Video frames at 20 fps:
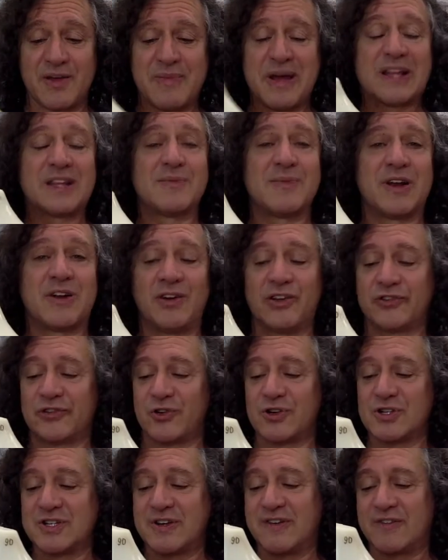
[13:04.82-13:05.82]
make them in all
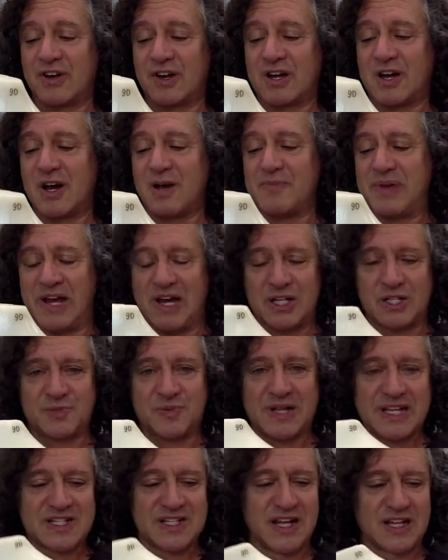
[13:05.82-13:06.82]
sorts of different compounds,
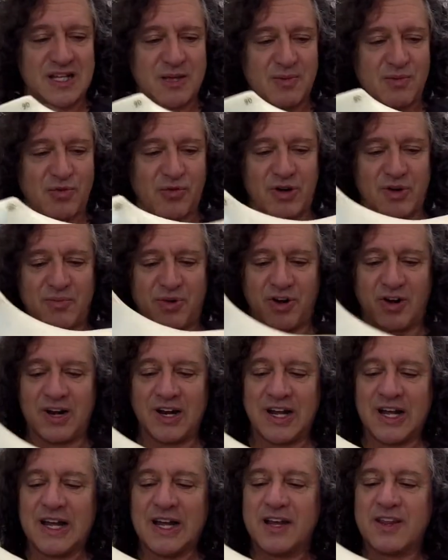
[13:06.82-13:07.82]
but that's not the important part.
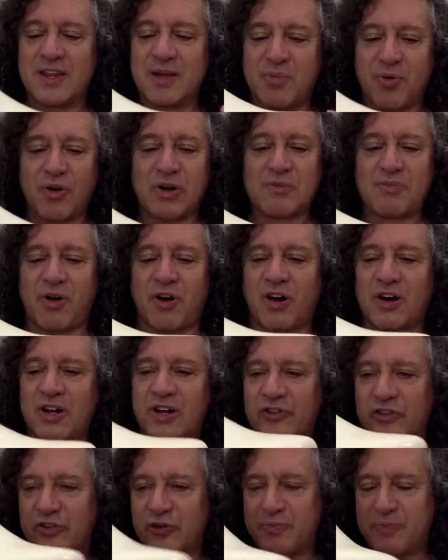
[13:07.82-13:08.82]
The important part
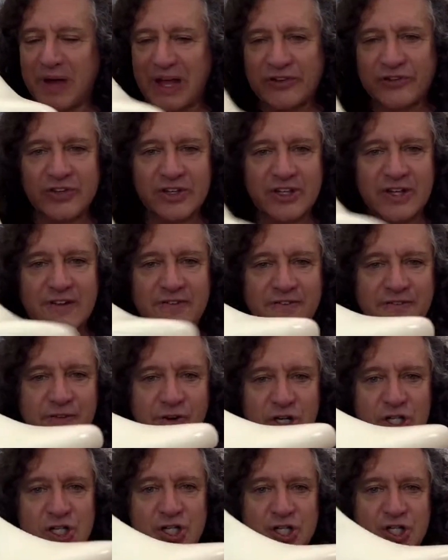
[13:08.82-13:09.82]
is it's basically
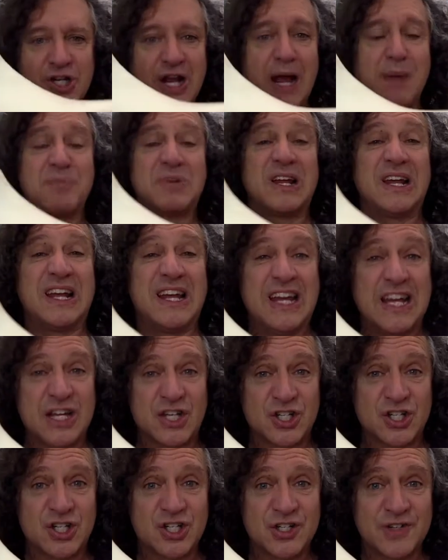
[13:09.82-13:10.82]

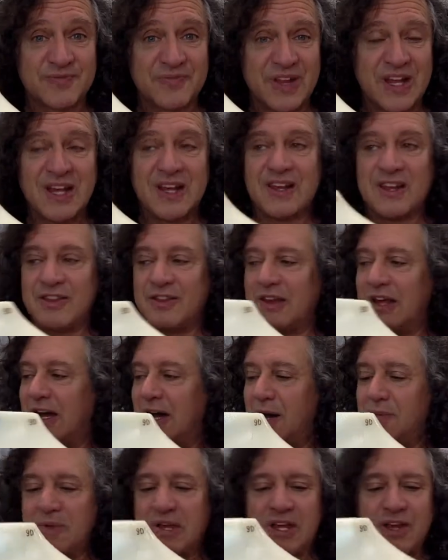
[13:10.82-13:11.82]
foot-shaped-ish.
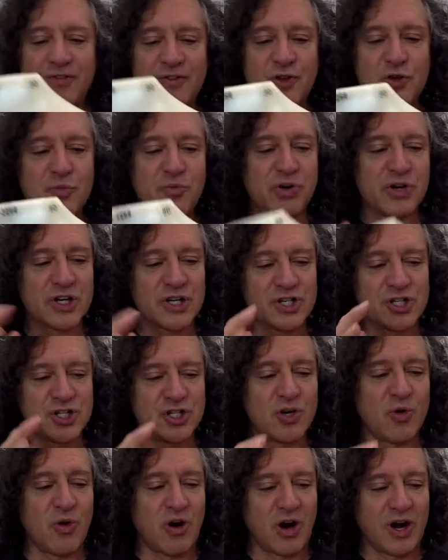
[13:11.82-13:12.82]
If you put a
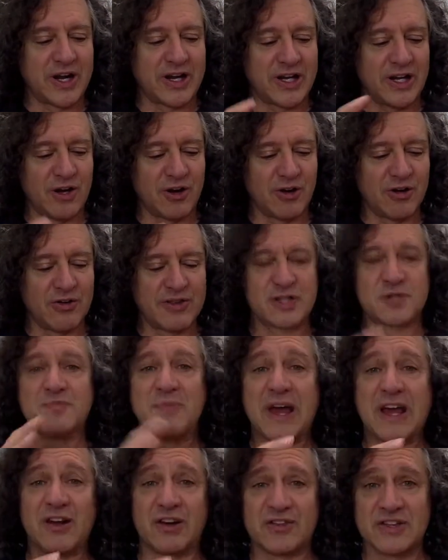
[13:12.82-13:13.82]
shoe on here that's
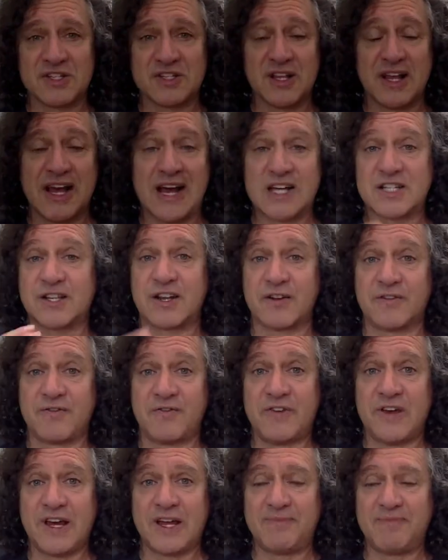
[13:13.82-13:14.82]
made on this last, it'll
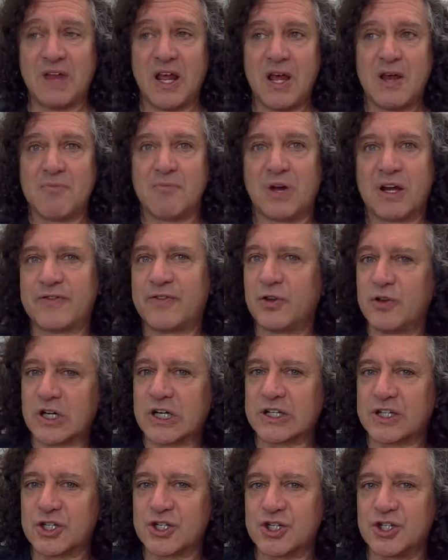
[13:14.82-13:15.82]
fit. But if you
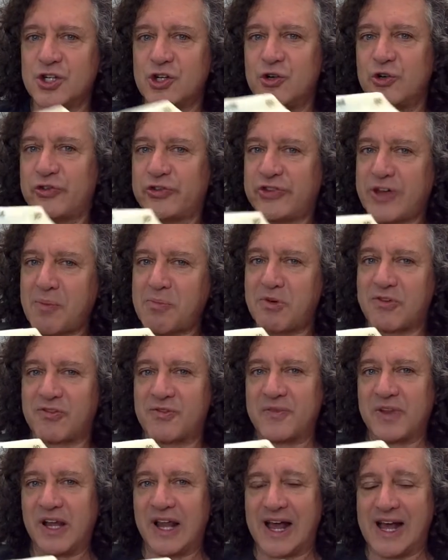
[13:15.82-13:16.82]
look at the shoe separate
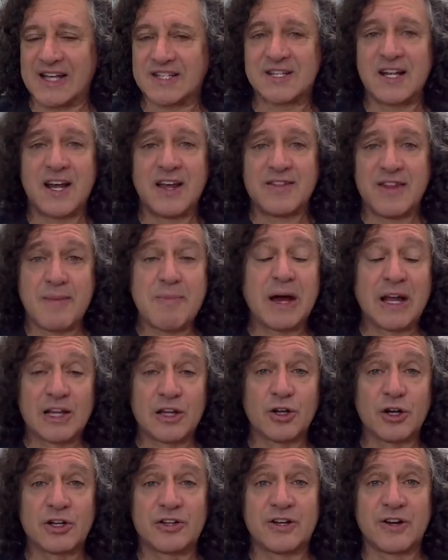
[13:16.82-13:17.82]
from the last, they might
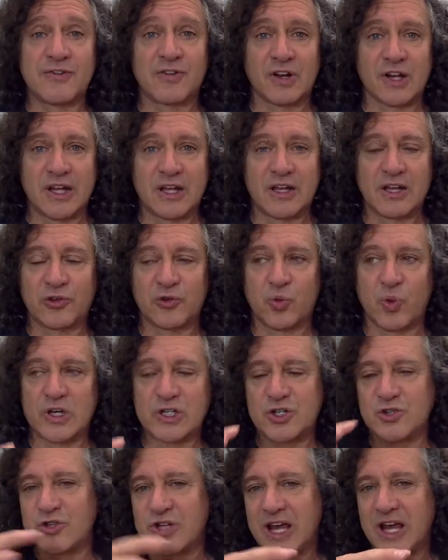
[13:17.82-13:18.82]
look differently, because
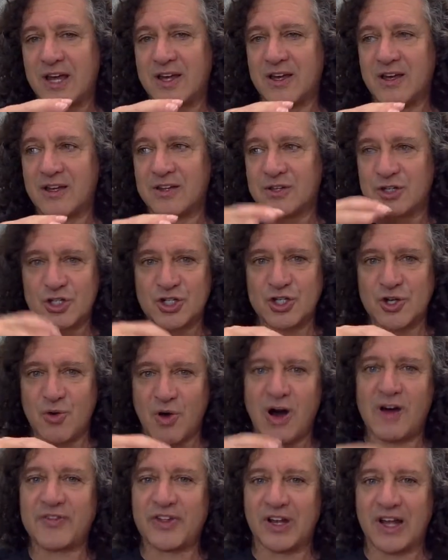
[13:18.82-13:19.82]
once you take the shoe
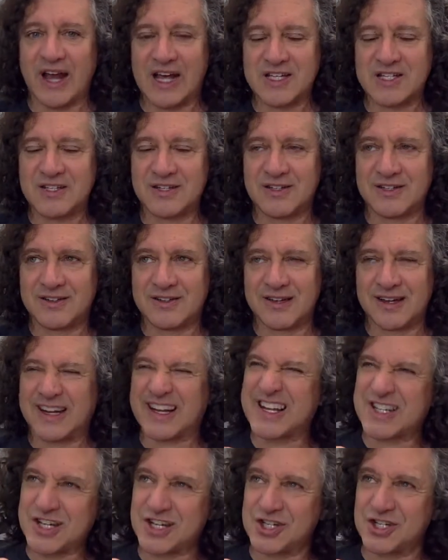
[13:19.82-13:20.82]
off the last, and
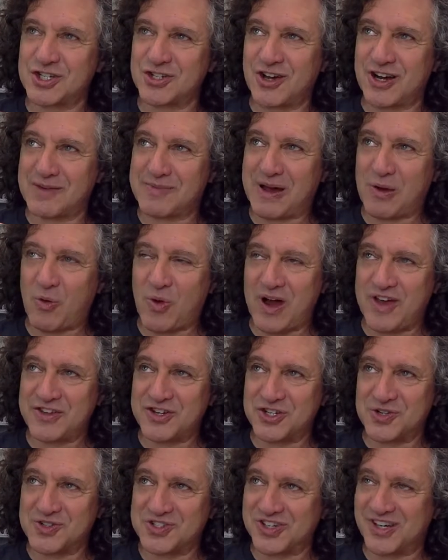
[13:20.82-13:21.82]
I guess I should talk about why the
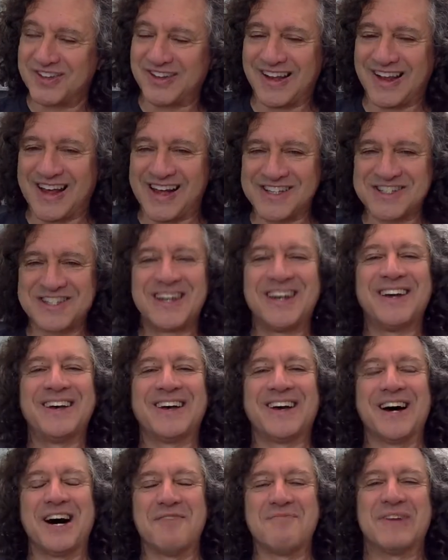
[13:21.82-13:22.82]
shoe is on the last,
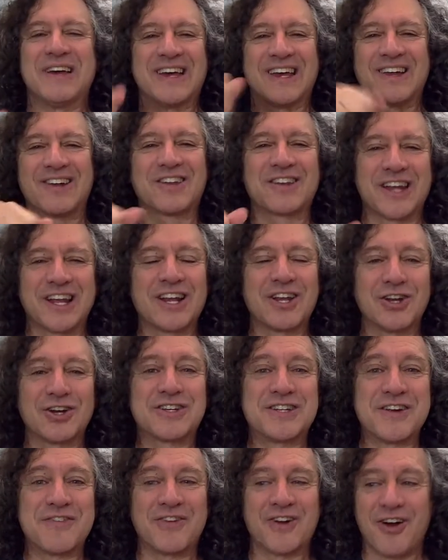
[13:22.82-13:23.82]
it'll
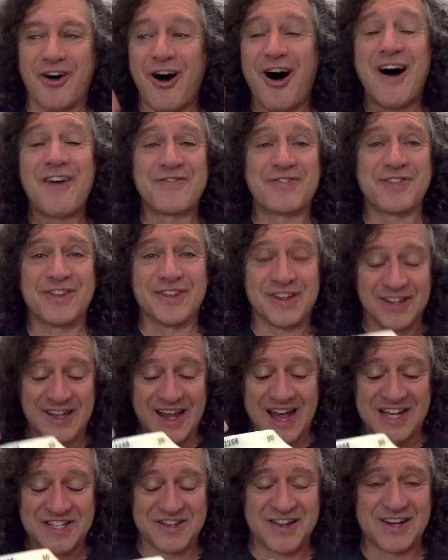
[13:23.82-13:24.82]
look different off the
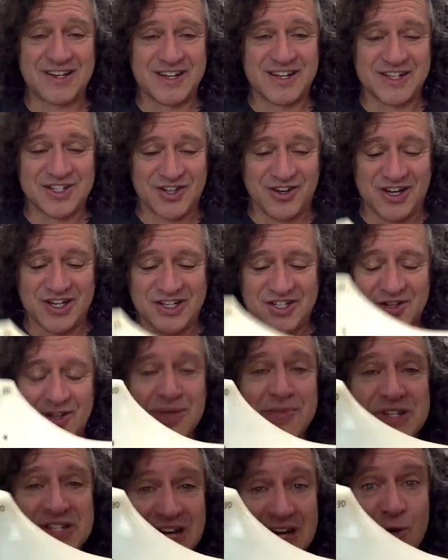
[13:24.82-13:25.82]
last than it does on. So let
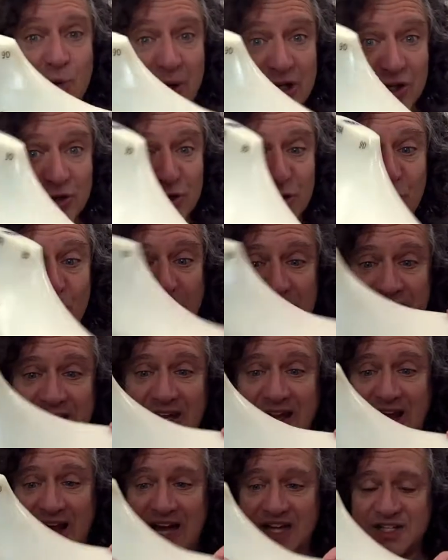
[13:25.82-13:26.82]
me tell you what you do with a
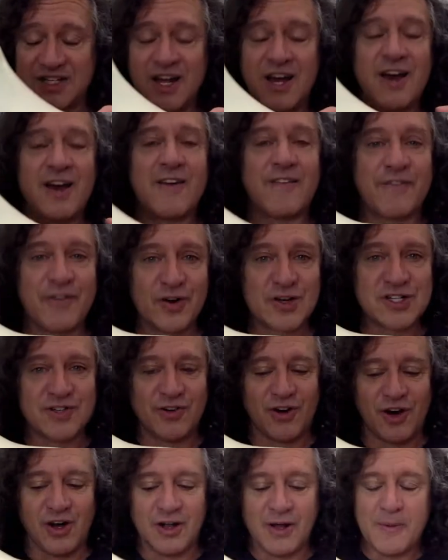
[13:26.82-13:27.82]
last. First of
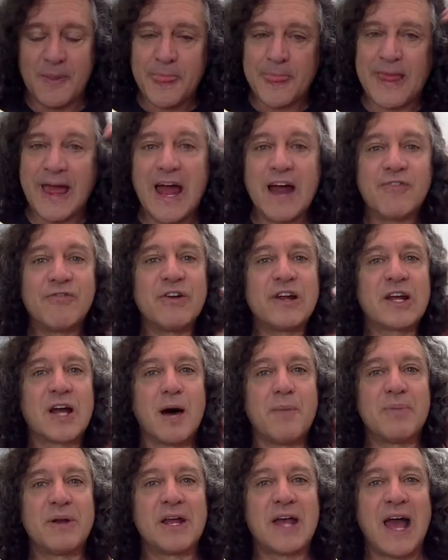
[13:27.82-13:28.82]
all, every
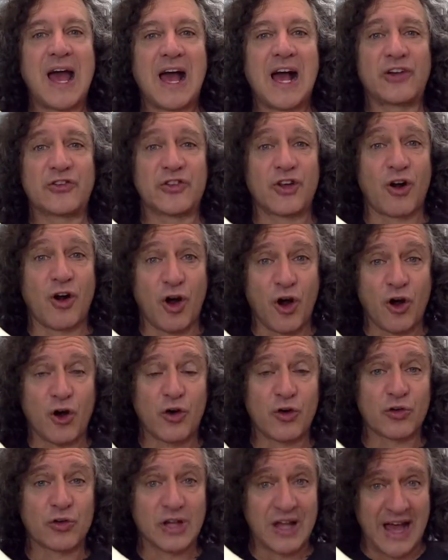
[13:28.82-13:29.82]
company has their
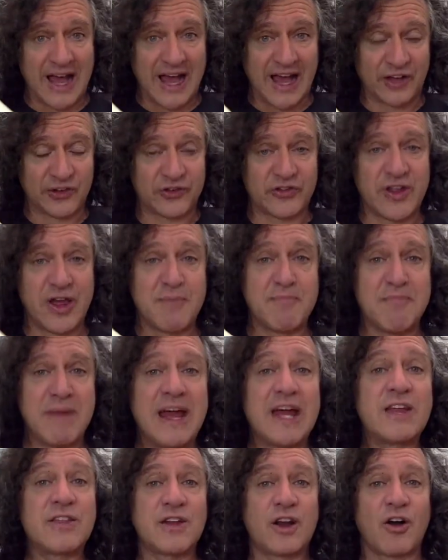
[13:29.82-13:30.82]
own lasts. They
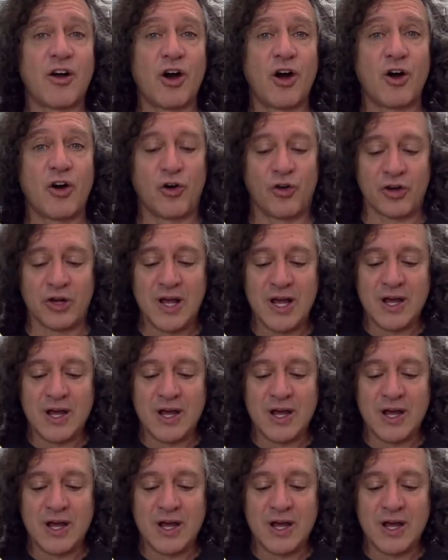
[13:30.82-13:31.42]
make their own